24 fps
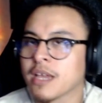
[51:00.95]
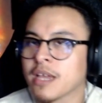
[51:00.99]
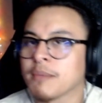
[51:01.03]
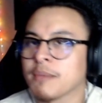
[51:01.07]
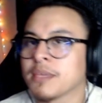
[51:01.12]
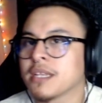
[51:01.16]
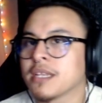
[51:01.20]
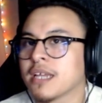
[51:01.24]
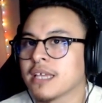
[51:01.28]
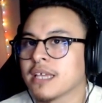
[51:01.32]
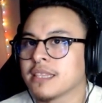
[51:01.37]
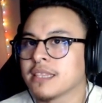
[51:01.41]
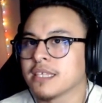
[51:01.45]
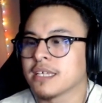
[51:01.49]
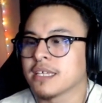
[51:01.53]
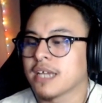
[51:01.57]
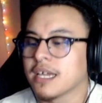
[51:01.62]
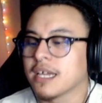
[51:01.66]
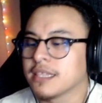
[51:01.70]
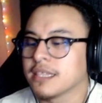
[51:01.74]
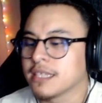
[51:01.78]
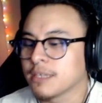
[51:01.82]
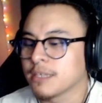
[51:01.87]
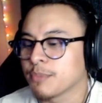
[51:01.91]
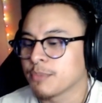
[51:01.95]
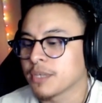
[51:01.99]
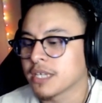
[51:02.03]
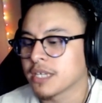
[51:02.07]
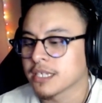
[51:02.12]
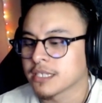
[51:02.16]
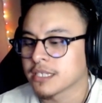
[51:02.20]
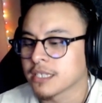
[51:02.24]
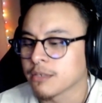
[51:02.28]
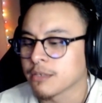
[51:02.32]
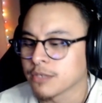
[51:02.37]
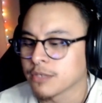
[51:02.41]
I mean, I think I think
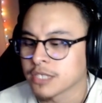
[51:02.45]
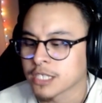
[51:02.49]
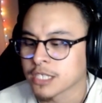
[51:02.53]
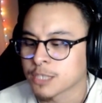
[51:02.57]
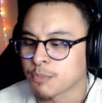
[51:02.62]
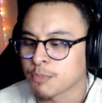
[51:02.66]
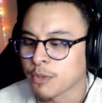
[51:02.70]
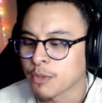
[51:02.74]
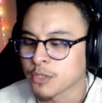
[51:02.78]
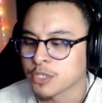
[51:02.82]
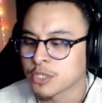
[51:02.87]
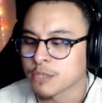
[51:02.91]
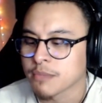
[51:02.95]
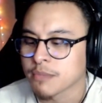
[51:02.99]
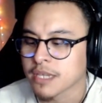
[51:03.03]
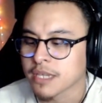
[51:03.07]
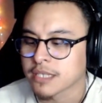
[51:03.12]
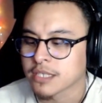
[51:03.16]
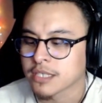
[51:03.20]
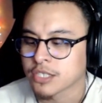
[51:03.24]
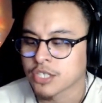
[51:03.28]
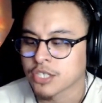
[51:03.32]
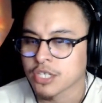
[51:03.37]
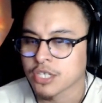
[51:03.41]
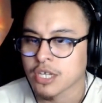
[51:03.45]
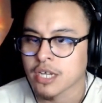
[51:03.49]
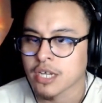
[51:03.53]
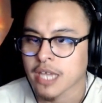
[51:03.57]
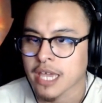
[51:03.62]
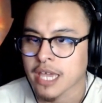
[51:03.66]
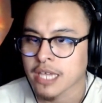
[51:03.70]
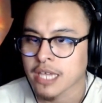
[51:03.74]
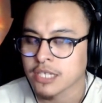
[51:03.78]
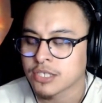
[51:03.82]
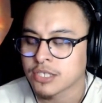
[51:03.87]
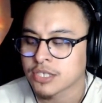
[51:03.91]
because it was exposed to me at such a young
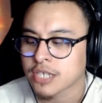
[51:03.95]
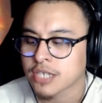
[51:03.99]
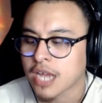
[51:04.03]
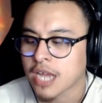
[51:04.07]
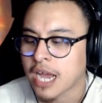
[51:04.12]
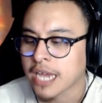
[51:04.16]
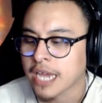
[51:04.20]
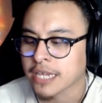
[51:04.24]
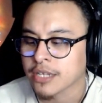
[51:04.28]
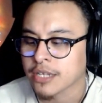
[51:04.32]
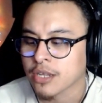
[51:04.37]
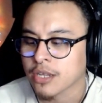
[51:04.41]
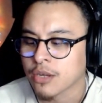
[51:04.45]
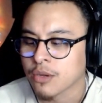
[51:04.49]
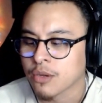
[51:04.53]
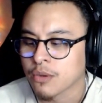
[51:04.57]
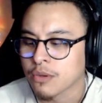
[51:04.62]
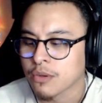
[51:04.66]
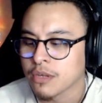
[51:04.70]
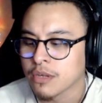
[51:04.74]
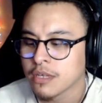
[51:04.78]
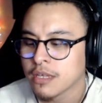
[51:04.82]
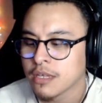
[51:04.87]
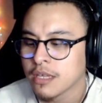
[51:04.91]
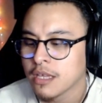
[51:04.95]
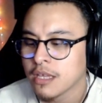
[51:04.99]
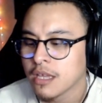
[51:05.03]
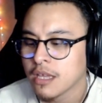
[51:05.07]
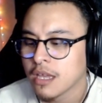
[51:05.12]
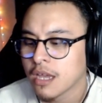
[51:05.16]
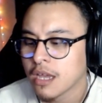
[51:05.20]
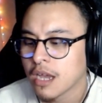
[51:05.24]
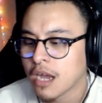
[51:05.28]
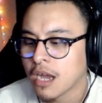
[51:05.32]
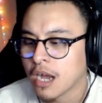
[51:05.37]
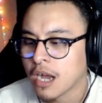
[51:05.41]
age, I don't
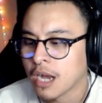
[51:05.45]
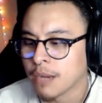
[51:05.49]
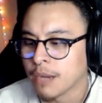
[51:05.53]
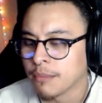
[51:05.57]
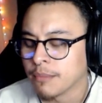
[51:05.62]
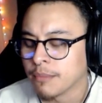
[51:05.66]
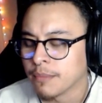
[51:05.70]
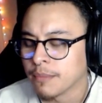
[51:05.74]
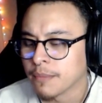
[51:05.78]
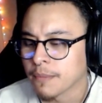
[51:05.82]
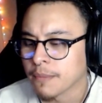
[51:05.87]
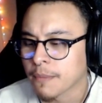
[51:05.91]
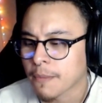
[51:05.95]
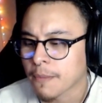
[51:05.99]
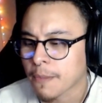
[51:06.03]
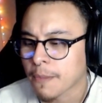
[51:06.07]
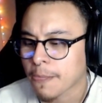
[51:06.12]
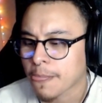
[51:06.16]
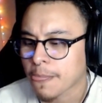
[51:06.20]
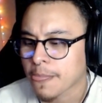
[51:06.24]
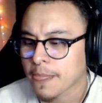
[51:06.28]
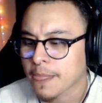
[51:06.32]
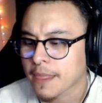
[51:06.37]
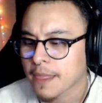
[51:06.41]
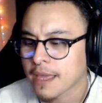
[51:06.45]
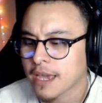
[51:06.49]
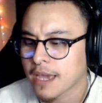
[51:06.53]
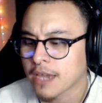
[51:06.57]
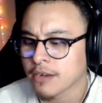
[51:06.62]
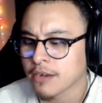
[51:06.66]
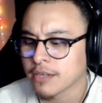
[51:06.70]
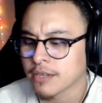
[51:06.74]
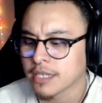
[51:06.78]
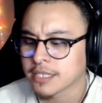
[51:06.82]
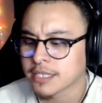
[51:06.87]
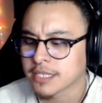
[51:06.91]
um, I
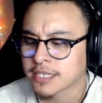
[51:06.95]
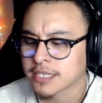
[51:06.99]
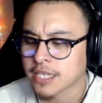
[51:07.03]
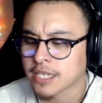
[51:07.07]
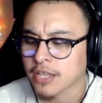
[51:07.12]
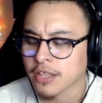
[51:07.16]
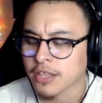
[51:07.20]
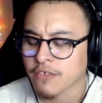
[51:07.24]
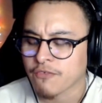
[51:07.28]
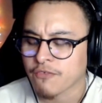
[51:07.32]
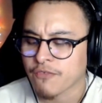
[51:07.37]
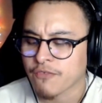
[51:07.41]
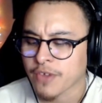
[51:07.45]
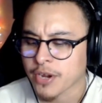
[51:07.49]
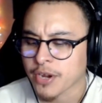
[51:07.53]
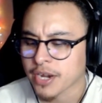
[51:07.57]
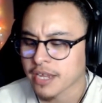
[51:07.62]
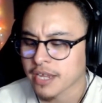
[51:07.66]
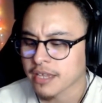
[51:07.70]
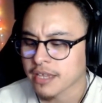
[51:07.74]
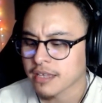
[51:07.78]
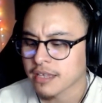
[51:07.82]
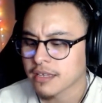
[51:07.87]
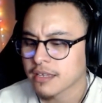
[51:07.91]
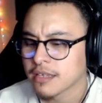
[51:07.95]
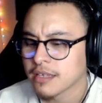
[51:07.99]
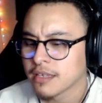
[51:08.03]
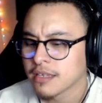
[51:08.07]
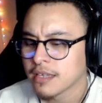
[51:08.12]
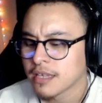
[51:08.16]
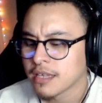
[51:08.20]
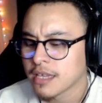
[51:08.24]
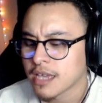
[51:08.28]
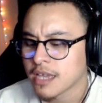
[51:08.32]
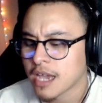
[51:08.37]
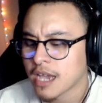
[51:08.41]
don't necessarily fear it.
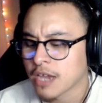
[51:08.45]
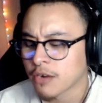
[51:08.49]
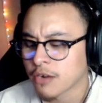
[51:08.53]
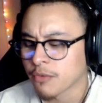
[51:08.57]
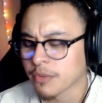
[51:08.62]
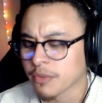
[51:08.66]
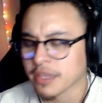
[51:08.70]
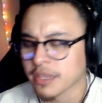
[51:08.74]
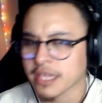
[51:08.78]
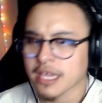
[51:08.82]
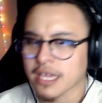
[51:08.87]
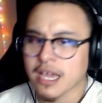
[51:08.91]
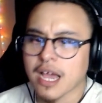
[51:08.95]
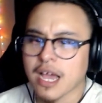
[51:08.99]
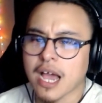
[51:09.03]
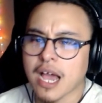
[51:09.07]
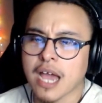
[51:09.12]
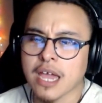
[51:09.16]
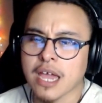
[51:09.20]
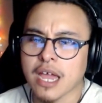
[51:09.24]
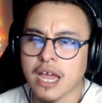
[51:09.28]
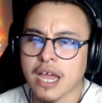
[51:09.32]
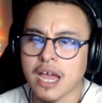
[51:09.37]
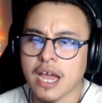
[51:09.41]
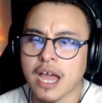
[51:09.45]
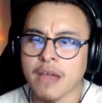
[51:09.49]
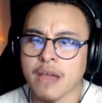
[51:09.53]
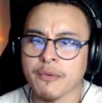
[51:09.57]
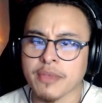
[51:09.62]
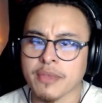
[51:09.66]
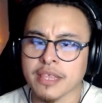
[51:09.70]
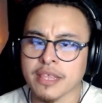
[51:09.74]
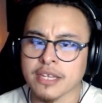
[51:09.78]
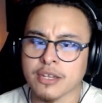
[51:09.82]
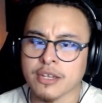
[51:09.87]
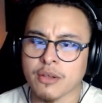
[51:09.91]
Hell I don't really, yeah, dude! I, I
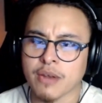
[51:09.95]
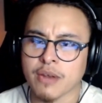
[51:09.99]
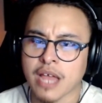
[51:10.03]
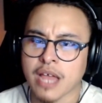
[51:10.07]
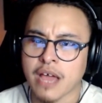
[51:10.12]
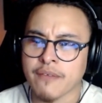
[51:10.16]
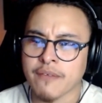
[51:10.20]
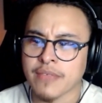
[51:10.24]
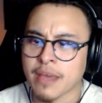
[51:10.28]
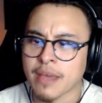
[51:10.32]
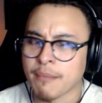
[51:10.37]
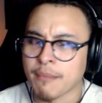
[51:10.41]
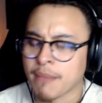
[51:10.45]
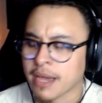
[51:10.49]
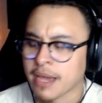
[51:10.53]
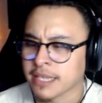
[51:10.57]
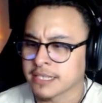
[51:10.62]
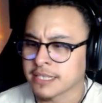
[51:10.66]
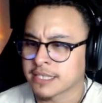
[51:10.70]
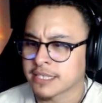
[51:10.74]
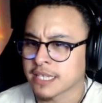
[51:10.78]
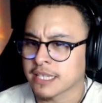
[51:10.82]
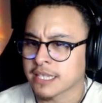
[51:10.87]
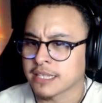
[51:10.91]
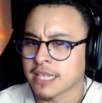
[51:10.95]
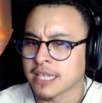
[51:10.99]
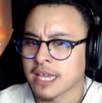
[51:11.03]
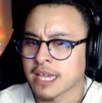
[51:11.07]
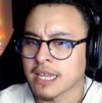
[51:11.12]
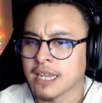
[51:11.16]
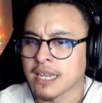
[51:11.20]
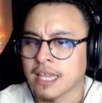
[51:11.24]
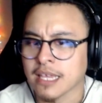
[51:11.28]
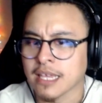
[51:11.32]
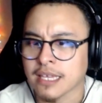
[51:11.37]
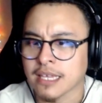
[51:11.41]
really don't have that mindset
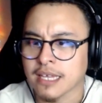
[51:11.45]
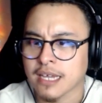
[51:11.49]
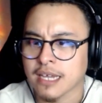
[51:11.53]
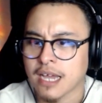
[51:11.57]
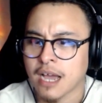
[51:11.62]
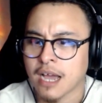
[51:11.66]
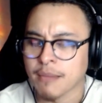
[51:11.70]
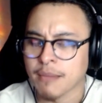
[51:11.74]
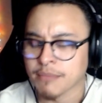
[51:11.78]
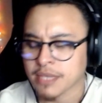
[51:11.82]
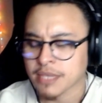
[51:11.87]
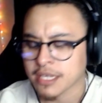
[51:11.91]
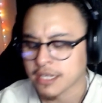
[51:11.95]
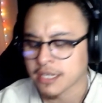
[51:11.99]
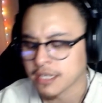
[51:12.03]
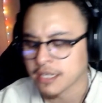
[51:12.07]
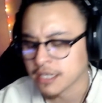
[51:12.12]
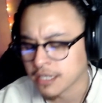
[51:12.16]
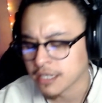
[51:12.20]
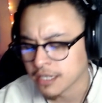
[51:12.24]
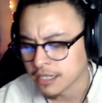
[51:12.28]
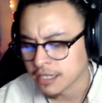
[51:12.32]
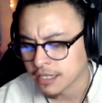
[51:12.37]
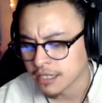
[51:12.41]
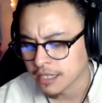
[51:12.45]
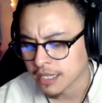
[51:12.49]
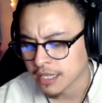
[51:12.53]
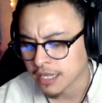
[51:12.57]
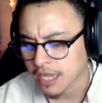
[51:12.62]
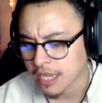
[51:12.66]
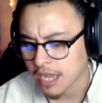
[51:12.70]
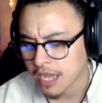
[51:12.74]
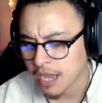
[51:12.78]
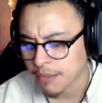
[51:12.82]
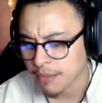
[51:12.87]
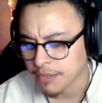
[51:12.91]
that like I'm gonna
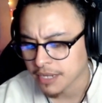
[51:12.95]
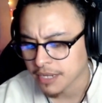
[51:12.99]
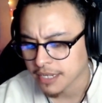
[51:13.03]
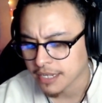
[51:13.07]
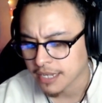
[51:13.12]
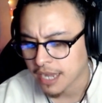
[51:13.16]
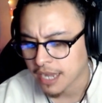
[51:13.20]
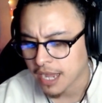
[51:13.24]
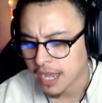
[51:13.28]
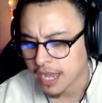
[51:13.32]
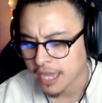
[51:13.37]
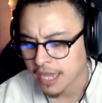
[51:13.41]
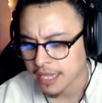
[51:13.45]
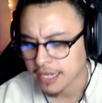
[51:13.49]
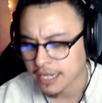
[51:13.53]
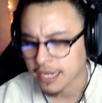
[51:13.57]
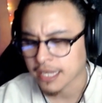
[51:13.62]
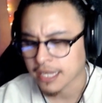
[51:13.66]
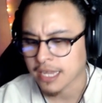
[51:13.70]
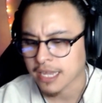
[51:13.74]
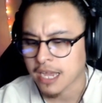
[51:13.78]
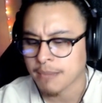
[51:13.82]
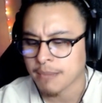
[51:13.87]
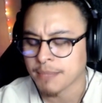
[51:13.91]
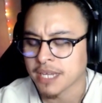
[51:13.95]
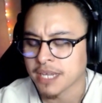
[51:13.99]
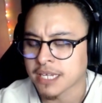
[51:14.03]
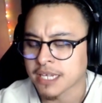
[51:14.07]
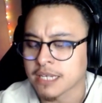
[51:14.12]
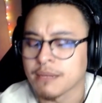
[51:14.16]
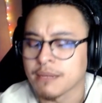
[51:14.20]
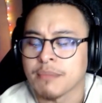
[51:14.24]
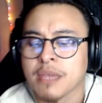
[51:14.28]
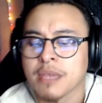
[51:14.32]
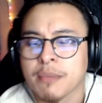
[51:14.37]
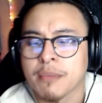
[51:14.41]
like I'm gonna die and like I'm not
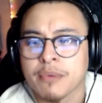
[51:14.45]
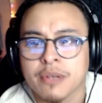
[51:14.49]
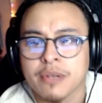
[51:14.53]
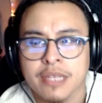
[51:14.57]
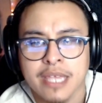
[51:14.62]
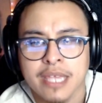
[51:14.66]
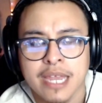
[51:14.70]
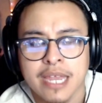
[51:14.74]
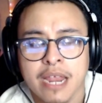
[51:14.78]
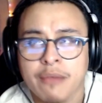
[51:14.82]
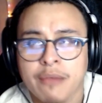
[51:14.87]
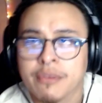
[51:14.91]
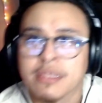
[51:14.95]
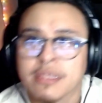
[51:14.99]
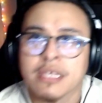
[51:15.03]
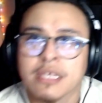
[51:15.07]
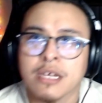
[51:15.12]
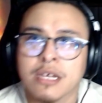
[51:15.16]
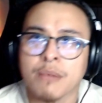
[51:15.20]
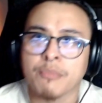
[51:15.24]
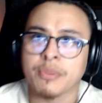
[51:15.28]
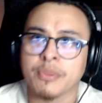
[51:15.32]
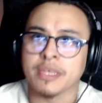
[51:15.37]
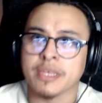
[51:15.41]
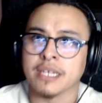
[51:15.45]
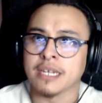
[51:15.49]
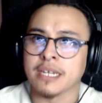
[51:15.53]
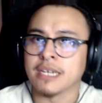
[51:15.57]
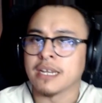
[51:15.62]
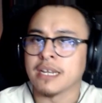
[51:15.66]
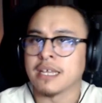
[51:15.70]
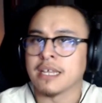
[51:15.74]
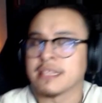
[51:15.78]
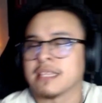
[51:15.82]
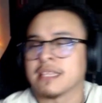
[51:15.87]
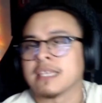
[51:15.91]
gonna be able to get everything
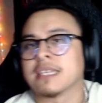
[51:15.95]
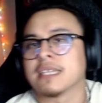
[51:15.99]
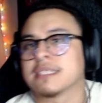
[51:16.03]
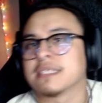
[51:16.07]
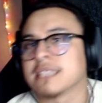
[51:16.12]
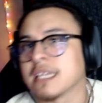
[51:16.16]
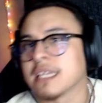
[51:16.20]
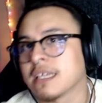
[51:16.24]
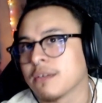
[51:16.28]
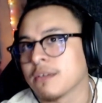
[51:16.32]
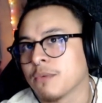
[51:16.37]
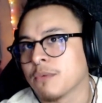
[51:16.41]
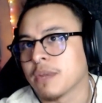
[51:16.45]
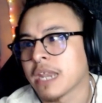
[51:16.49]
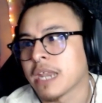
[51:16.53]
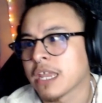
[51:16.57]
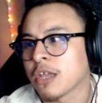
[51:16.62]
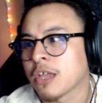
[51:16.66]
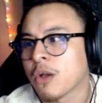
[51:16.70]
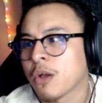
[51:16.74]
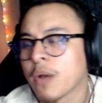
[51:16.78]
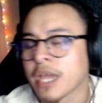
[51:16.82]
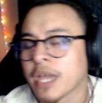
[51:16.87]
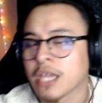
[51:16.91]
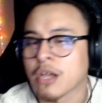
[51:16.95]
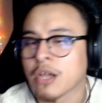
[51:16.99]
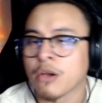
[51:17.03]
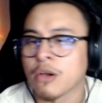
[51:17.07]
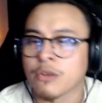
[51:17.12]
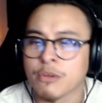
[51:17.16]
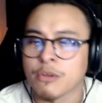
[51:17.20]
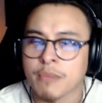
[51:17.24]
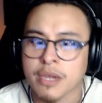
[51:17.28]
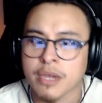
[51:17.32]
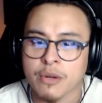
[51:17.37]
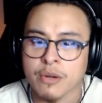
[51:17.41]
completed. I think it's like when I go, I go,
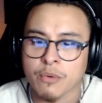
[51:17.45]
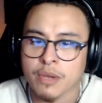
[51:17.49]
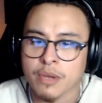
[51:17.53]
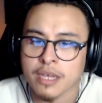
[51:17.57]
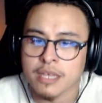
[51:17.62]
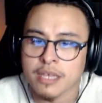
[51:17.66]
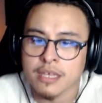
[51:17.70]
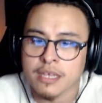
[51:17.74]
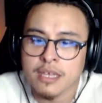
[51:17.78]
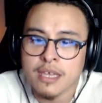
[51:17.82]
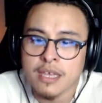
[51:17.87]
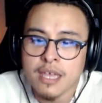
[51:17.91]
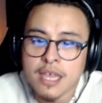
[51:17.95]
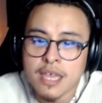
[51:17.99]
no matter what.